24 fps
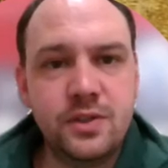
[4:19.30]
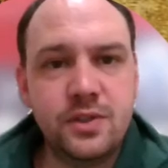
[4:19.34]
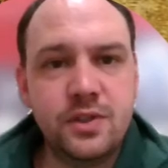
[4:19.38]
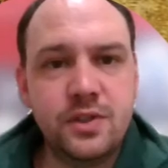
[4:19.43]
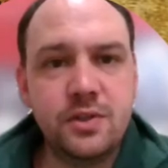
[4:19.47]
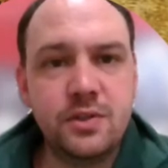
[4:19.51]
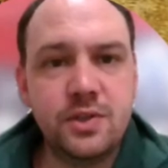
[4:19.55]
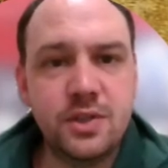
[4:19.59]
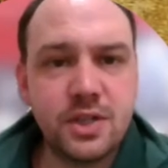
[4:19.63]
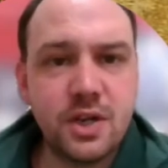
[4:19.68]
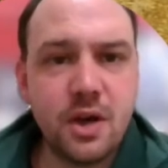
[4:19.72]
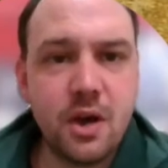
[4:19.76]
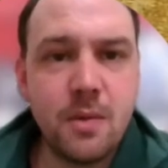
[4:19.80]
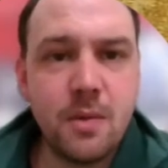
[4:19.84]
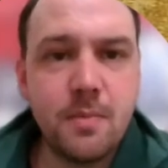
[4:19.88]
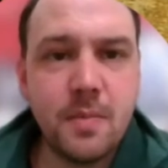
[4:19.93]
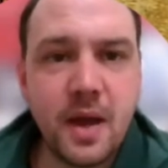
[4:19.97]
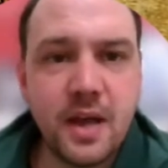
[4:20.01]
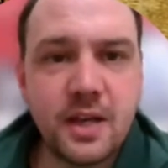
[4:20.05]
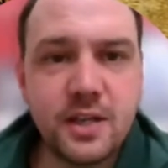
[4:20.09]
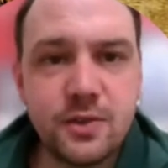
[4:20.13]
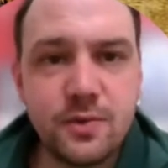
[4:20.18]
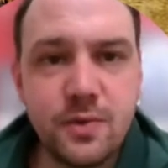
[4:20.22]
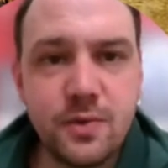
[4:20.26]
So just going
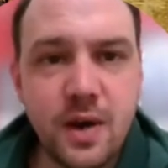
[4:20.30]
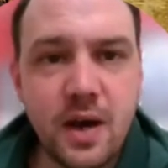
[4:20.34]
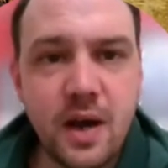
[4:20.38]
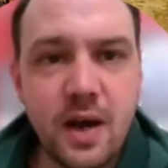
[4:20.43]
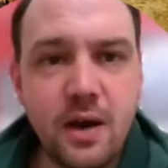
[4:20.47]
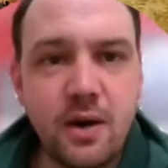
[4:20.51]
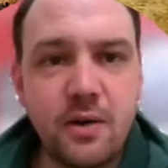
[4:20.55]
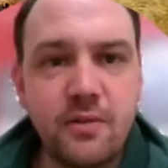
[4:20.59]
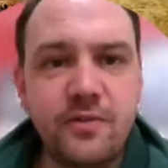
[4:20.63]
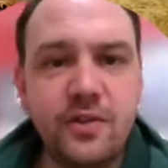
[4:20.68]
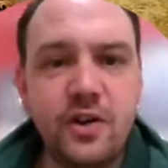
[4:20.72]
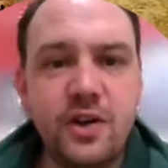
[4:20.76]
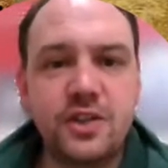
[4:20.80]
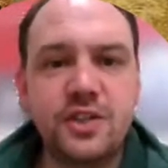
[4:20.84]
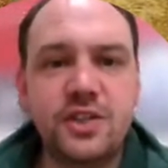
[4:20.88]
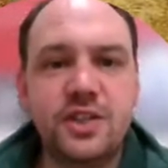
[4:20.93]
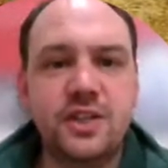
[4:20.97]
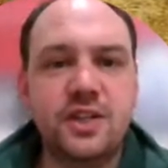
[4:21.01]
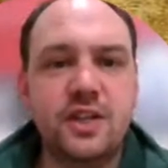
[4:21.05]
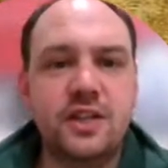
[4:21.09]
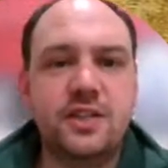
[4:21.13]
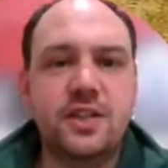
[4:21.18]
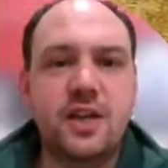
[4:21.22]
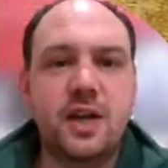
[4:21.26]
back to our
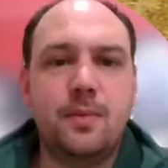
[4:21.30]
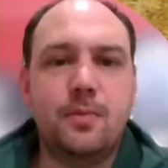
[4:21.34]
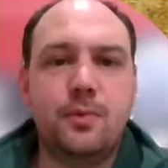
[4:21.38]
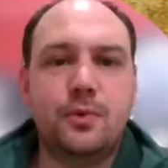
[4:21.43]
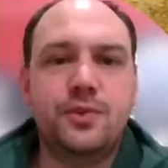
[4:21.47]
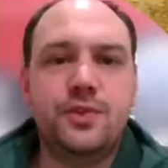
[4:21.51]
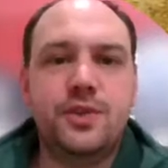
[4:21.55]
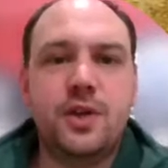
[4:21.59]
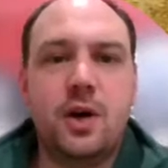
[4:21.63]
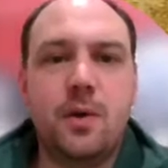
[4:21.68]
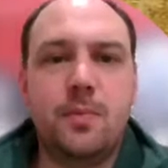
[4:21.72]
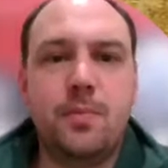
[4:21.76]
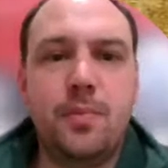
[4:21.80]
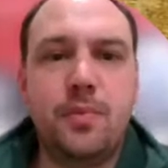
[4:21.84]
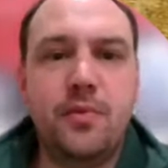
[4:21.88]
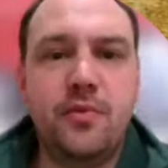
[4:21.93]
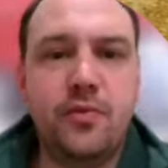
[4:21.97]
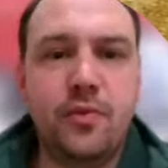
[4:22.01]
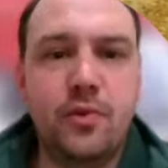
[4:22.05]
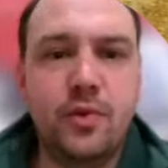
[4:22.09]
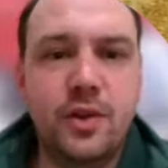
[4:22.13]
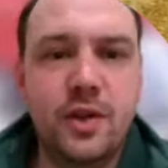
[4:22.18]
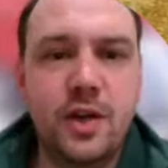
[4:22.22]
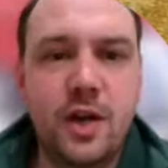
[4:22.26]
Virgin tabletop
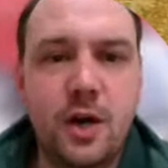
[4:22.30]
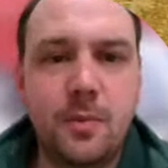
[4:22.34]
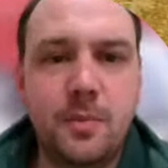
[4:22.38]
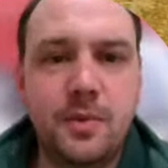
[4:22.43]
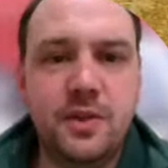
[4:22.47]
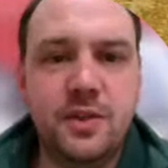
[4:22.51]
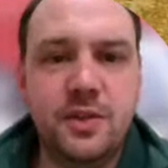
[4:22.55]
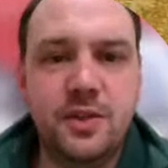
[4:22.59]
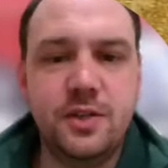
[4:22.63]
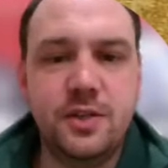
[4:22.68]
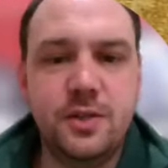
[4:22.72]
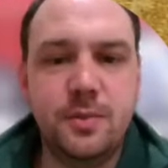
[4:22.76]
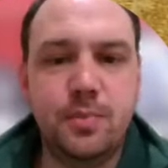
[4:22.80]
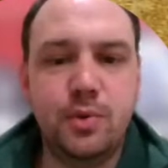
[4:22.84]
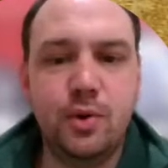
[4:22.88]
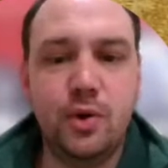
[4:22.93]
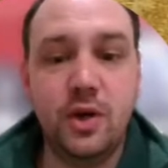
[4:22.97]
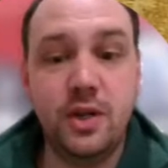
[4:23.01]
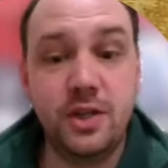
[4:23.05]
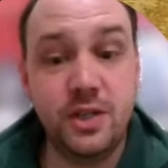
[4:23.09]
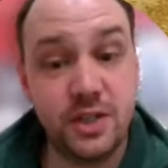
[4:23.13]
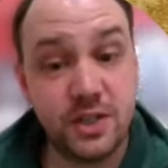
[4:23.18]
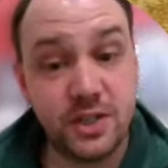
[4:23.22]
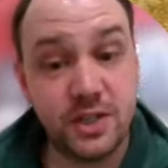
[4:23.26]
before the army had
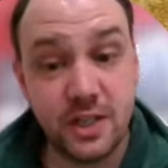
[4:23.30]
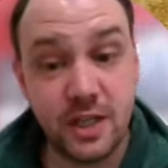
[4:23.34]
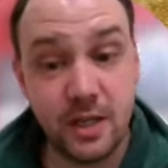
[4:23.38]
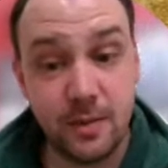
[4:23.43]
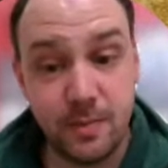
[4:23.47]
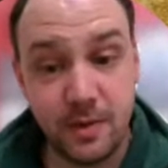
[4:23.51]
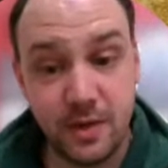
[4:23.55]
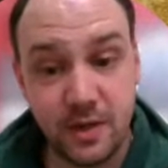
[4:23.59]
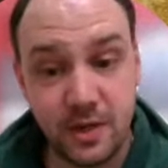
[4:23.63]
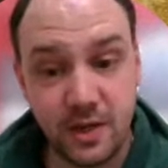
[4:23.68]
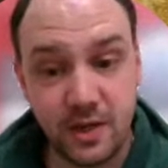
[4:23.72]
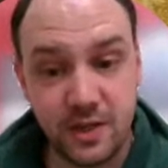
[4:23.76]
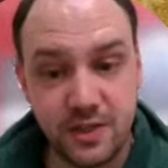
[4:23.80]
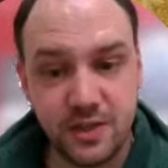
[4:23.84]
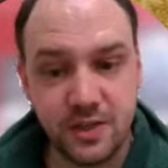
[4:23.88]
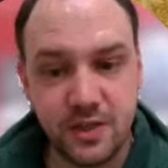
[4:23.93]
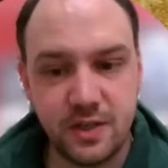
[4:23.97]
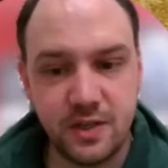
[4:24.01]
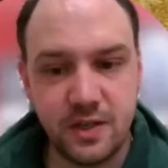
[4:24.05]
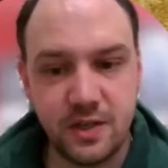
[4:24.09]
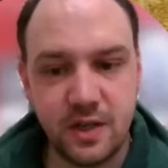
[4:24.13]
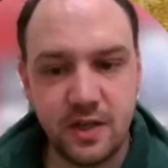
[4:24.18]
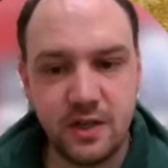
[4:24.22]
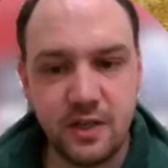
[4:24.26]
deployed, just to keep it nice
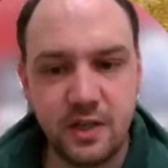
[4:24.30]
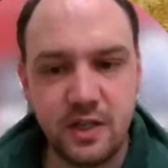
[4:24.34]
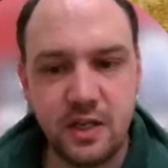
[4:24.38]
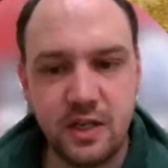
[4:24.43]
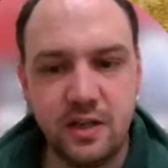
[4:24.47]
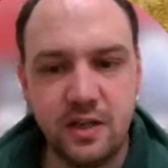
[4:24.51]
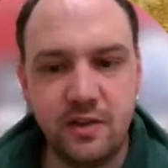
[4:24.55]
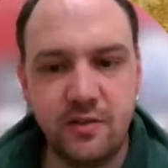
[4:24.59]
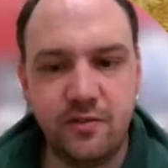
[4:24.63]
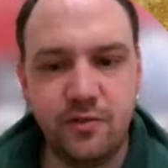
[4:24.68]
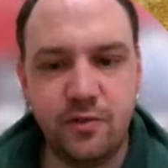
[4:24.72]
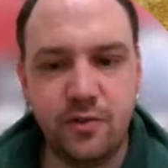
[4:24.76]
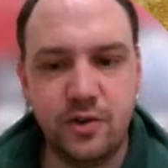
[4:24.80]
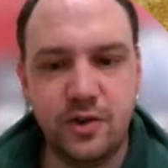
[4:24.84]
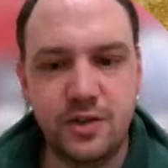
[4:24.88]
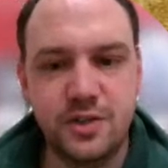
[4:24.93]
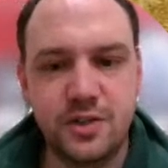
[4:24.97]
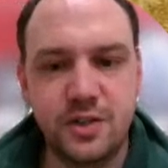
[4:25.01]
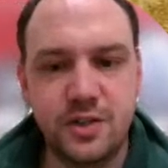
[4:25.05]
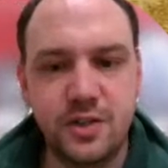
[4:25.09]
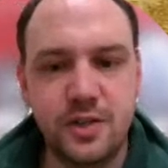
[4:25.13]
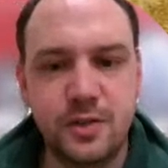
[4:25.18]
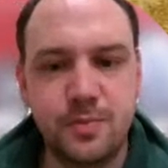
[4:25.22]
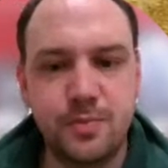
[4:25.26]
and clear for
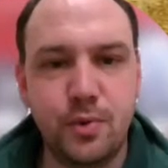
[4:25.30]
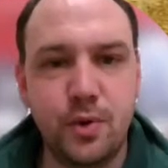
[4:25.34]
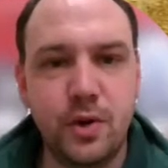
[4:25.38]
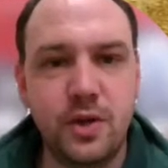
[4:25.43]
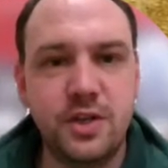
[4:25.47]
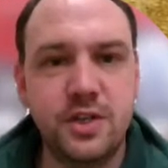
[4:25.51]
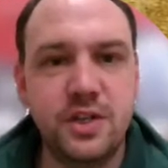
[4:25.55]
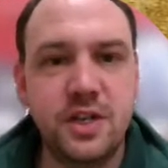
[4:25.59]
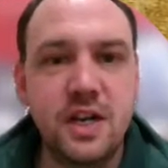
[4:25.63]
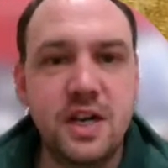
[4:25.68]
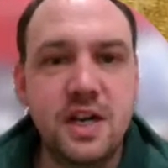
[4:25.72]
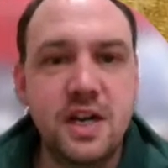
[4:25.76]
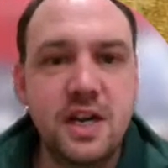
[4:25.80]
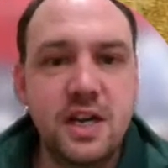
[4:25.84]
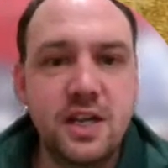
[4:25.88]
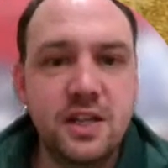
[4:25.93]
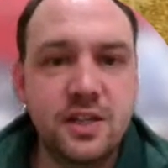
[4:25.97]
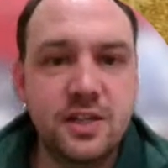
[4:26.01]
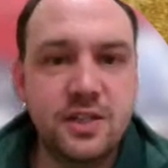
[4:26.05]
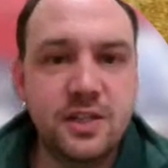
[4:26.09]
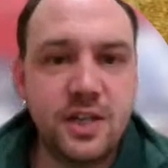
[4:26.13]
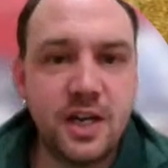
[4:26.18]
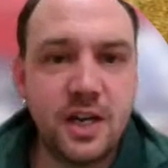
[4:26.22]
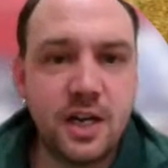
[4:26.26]
us at this point,
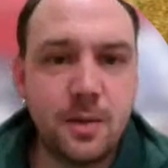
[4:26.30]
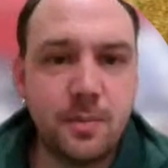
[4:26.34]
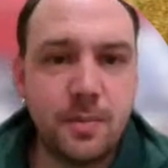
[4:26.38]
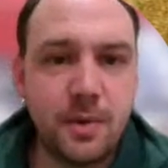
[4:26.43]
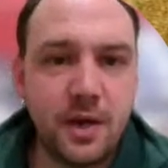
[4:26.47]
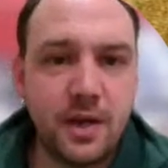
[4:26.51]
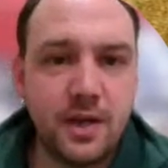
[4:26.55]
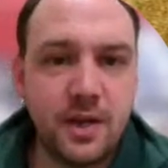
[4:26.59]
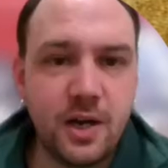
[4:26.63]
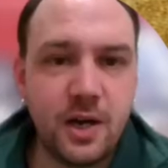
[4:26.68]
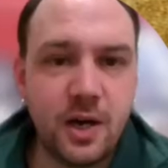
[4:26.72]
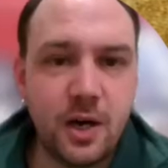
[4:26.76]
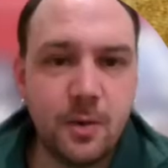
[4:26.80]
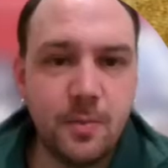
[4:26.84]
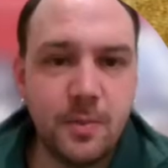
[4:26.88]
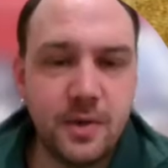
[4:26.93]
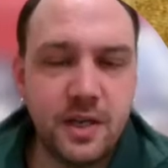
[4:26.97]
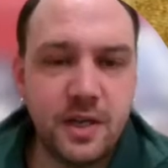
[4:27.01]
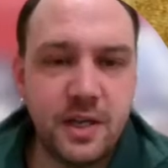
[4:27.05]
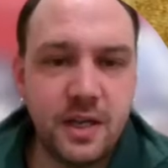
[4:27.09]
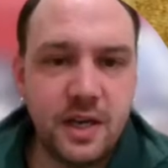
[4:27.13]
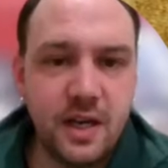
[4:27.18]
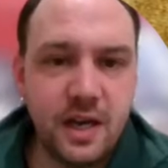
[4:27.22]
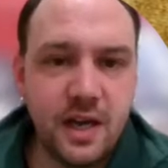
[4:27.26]
the Jacobite
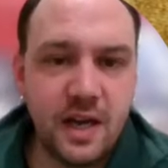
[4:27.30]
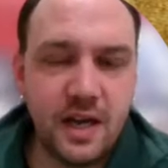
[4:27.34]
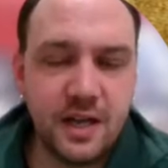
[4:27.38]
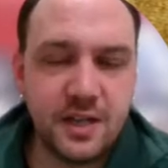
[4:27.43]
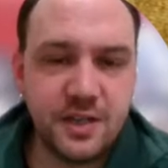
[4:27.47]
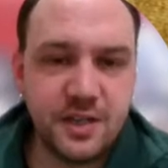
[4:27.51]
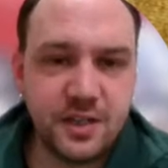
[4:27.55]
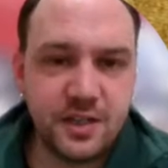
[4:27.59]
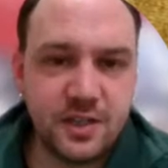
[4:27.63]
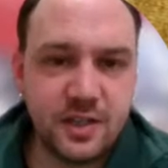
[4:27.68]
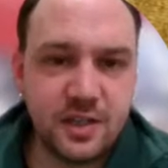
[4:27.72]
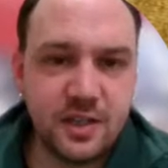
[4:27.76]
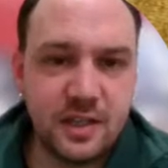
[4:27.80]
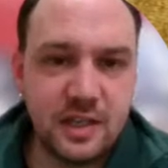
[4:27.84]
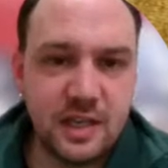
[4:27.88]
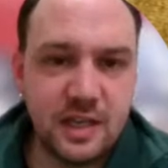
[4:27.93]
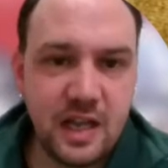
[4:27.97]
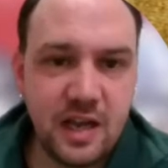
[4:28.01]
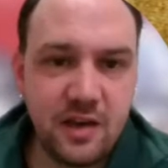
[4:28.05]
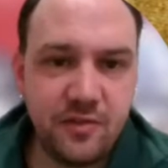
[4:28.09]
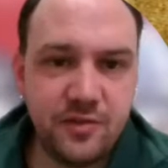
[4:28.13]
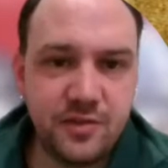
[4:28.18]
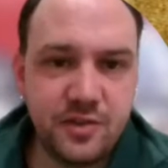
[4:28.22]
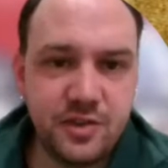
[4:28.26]
army has its
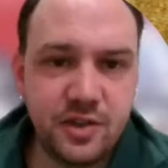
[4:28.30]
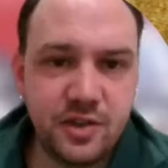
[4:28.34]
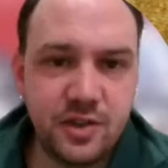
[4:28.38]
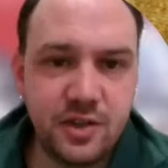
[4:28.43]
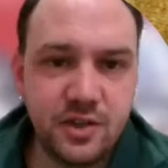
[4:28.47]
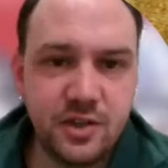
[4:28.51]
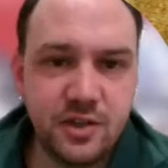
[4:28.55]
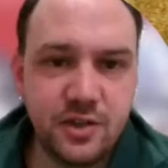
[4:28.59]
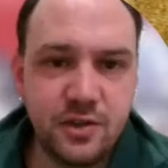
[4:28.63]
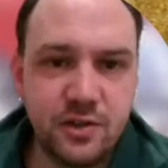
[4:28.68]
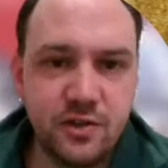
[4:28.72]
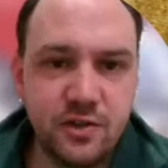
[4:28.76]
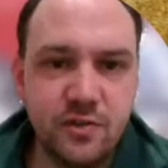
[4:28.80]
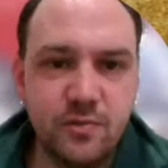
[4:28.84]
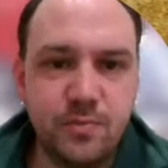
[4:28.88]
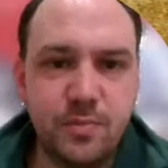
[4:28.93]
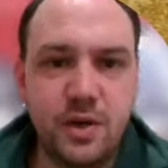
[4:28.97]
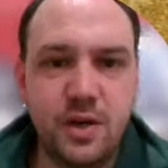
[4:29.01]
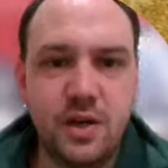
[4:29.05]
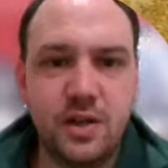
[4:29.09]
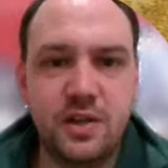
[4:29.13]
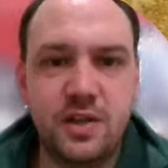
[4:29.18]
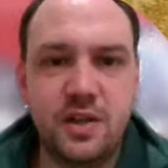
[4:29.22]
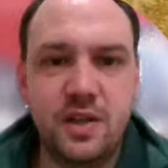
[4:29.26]
left under the Duke of
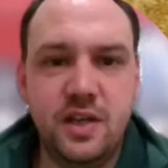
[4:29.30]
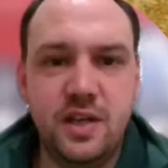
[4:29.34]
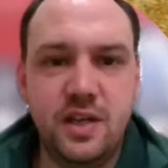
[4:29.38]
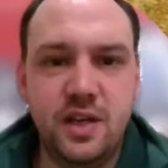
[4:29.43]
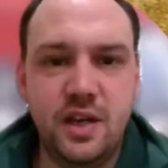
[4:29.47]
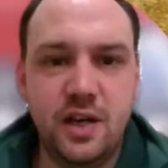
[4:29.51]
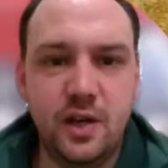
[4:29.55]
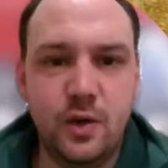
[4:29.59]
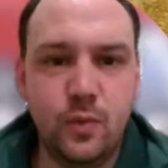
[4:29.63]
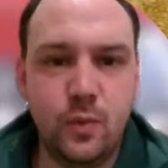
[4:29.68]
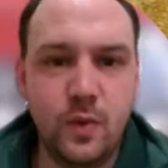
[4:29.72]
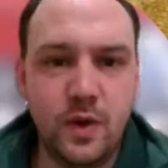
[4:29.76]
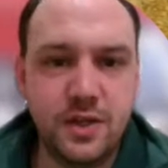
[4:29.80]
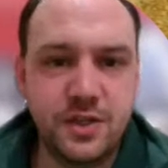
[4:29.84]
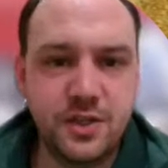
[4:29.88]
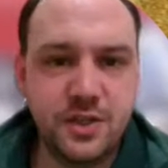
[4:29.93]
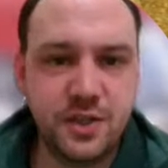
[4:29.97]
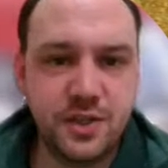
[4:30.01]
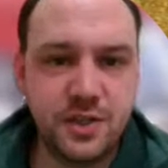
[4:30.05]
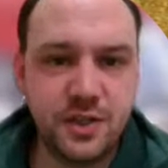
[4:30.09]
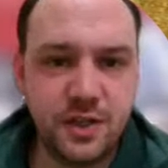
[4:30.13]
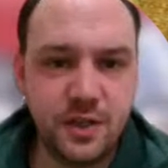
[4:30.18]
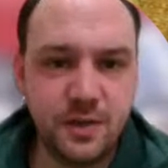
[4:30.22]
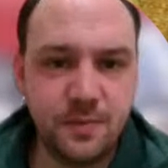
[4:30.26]
Perth here at
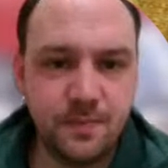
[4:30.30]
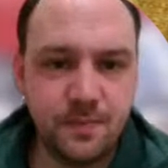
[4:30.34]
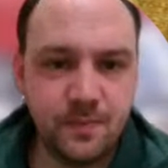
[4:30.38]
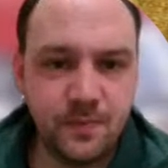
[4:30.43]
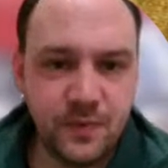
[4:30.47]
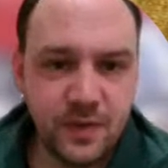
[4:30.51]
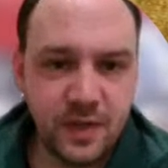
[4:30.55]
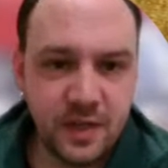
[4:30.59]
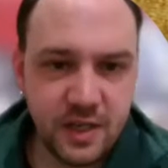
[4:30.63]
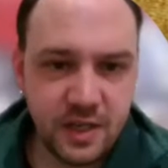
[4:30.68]
Westerton,